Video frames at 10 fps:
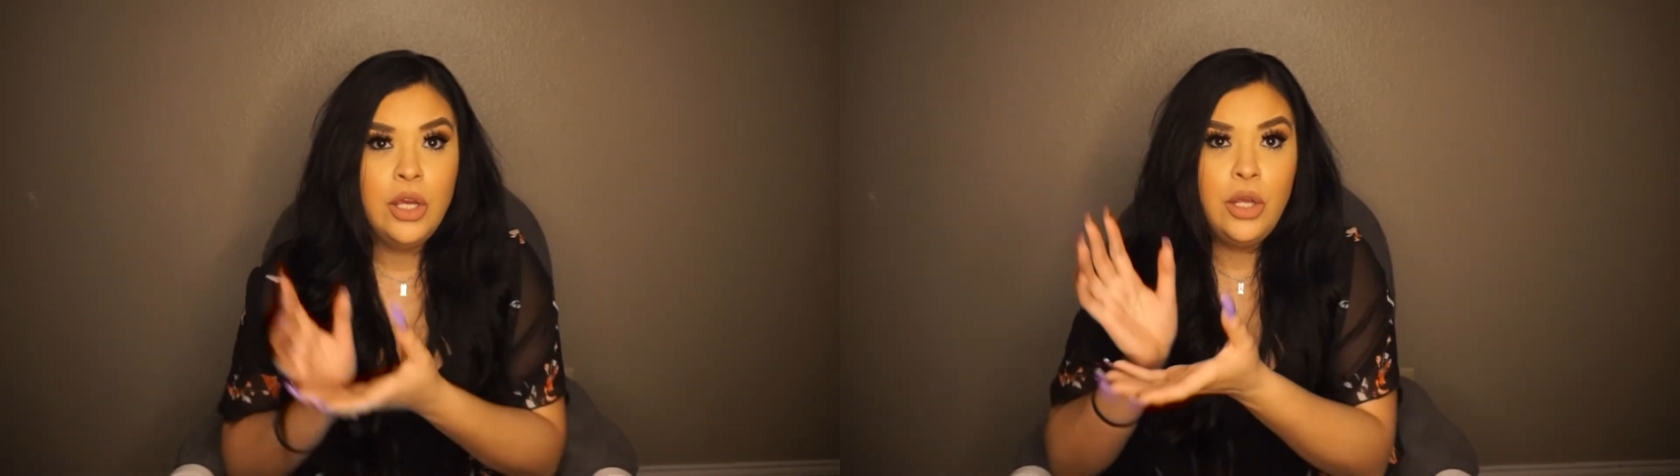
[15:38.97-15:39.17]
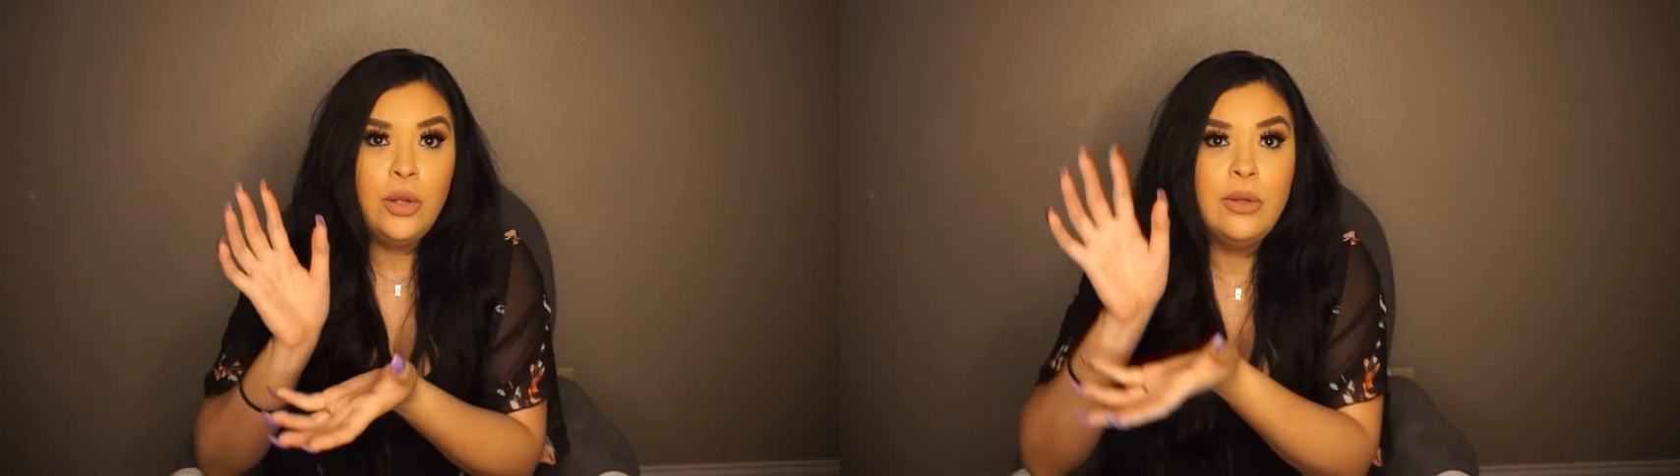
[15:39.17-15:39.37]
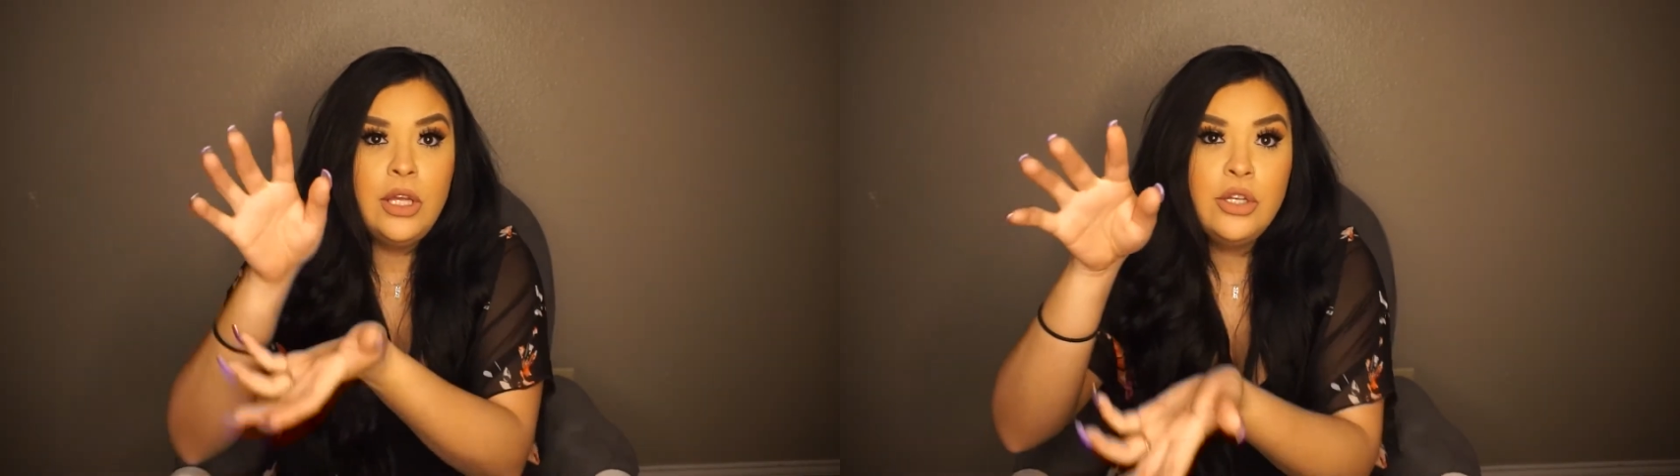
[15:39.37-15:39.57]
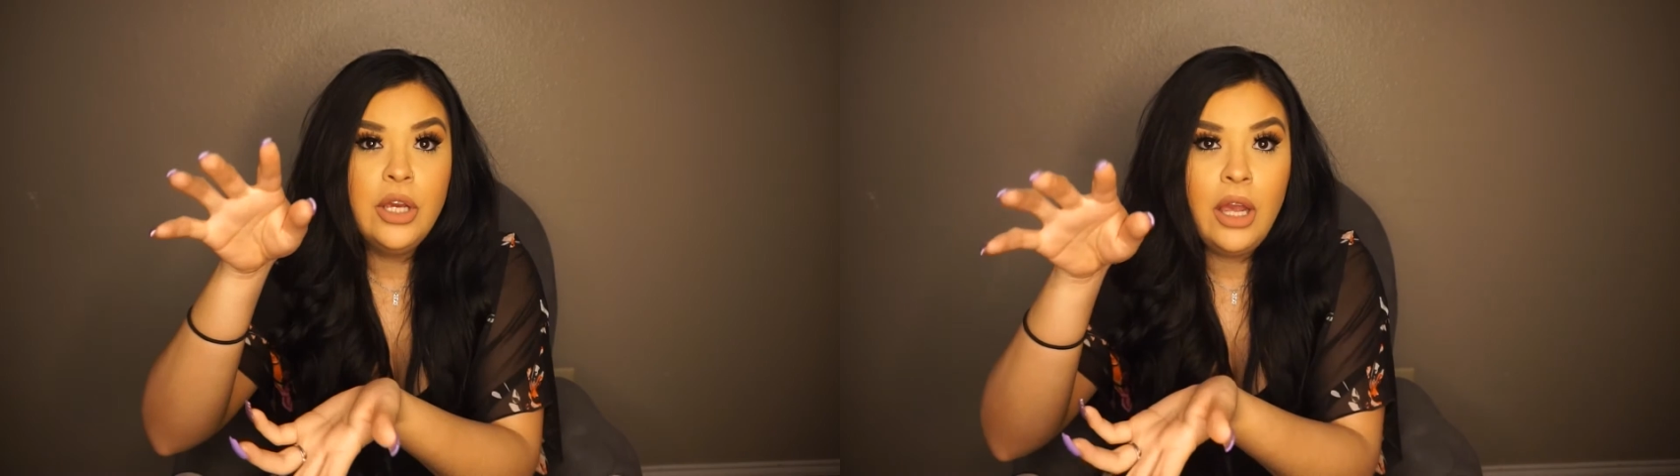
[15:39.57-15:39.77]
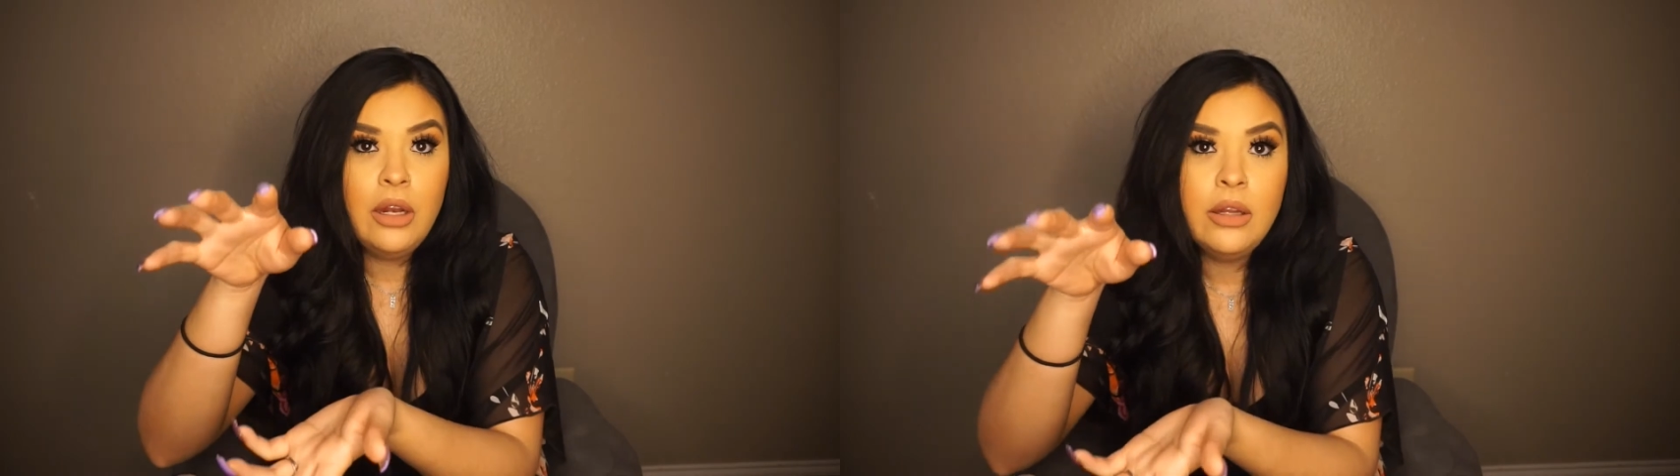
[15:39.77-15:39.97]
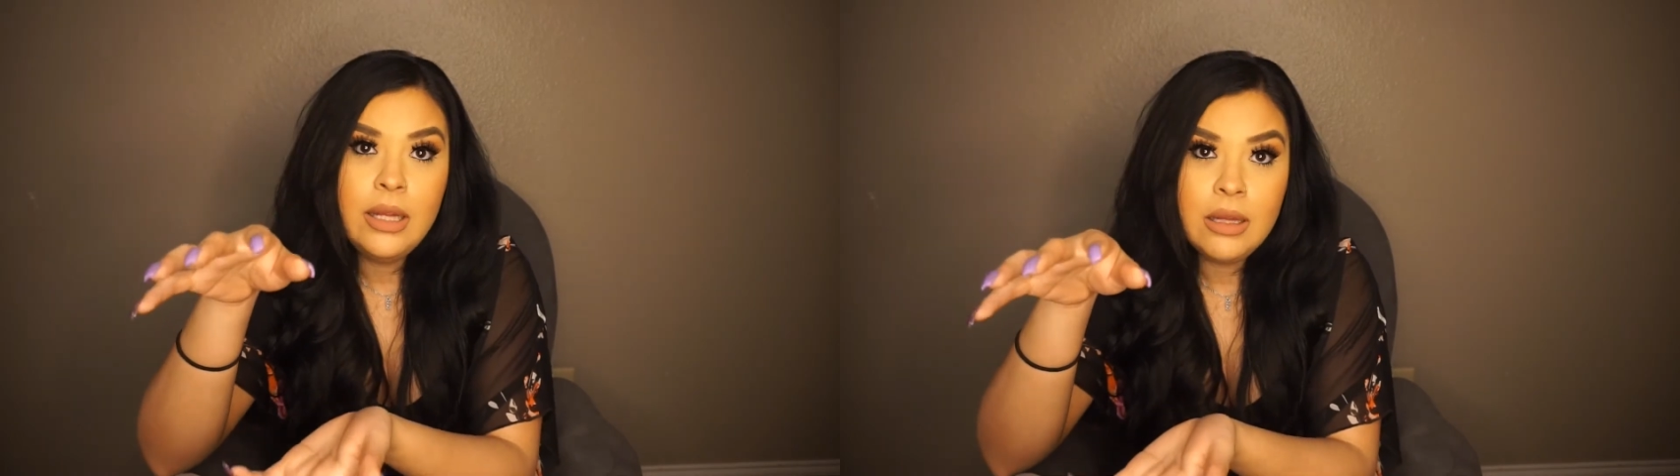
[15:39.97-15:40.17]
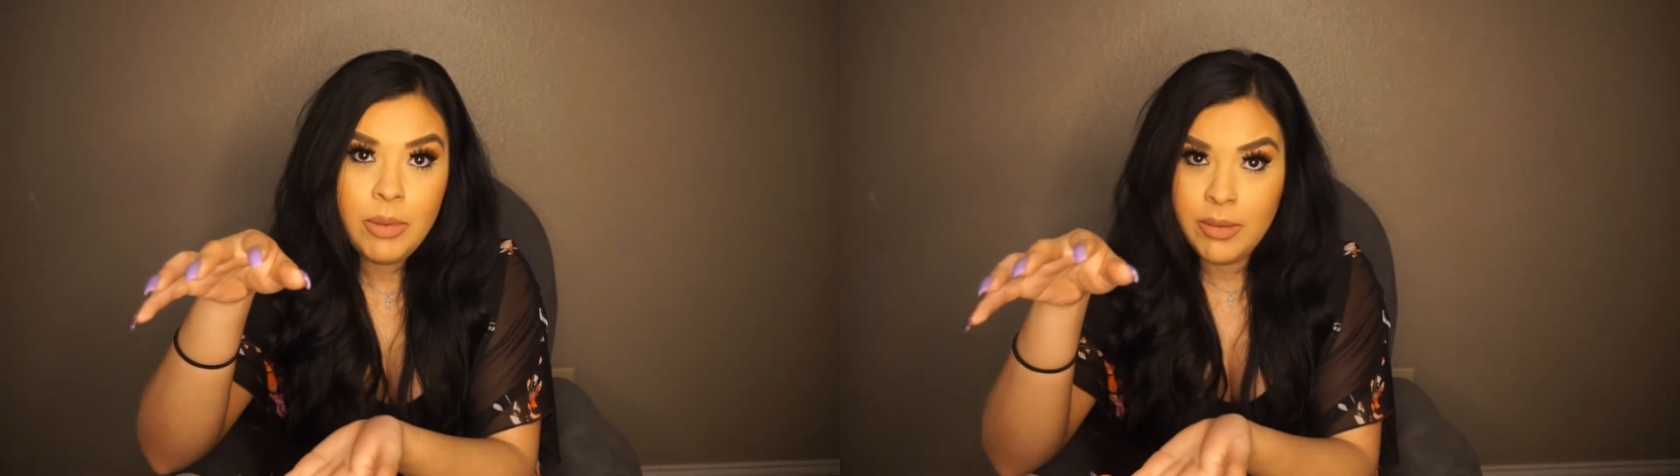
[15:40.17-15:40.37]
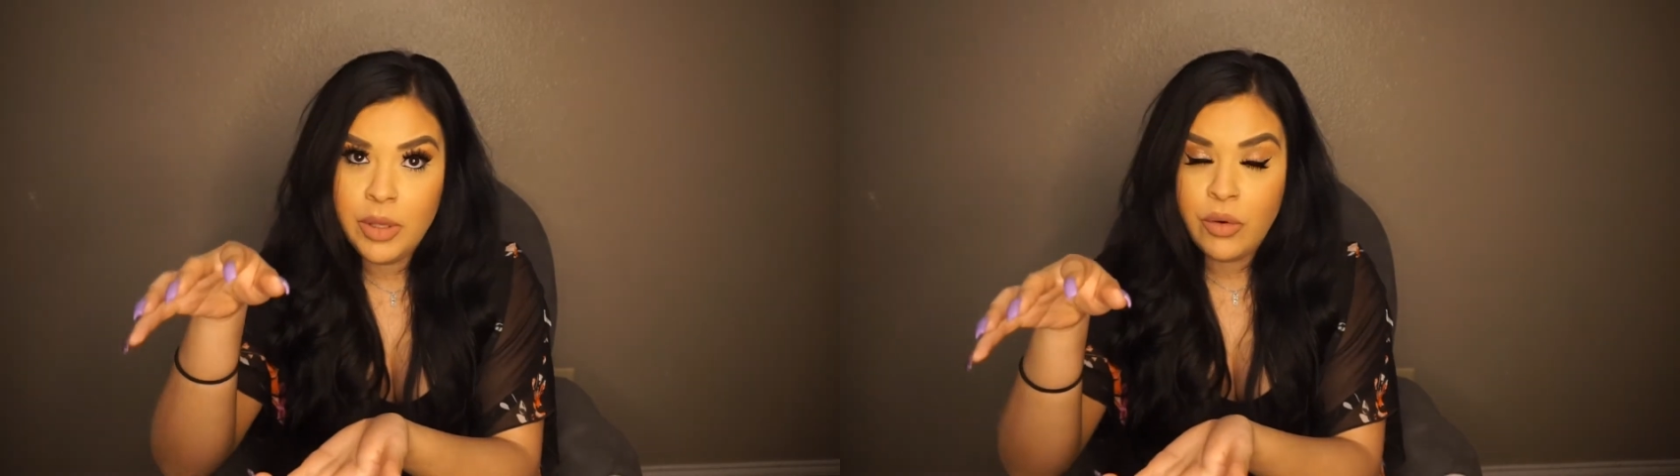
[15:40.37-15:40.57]
you know, they kind of lean the
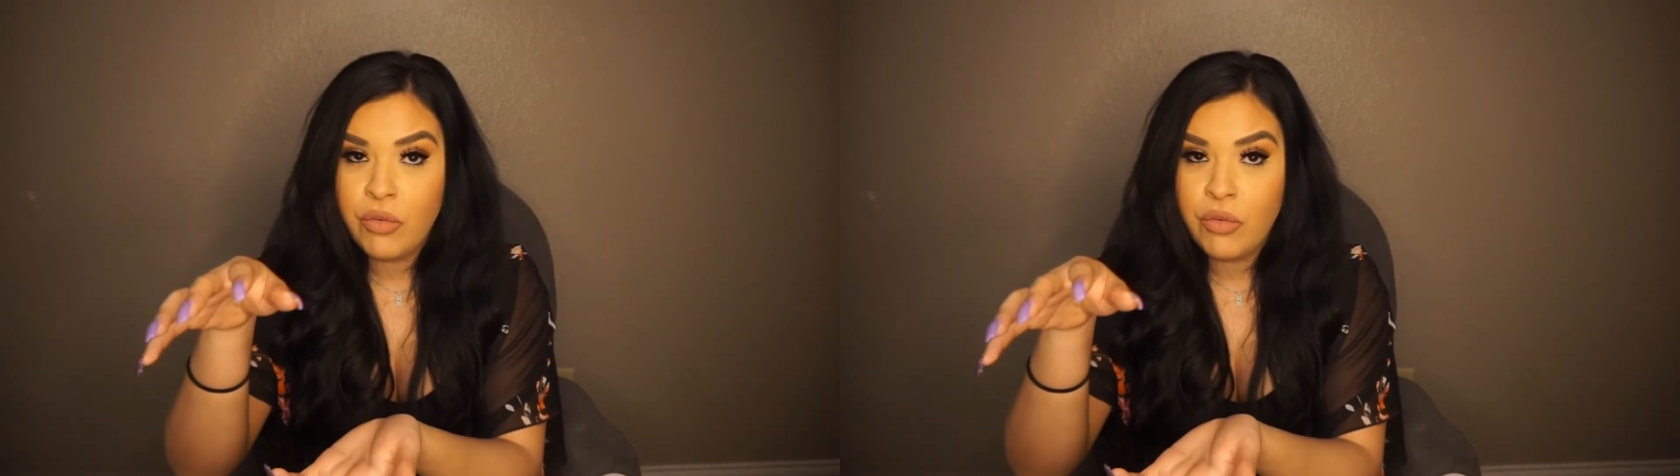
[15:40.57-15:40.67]
baby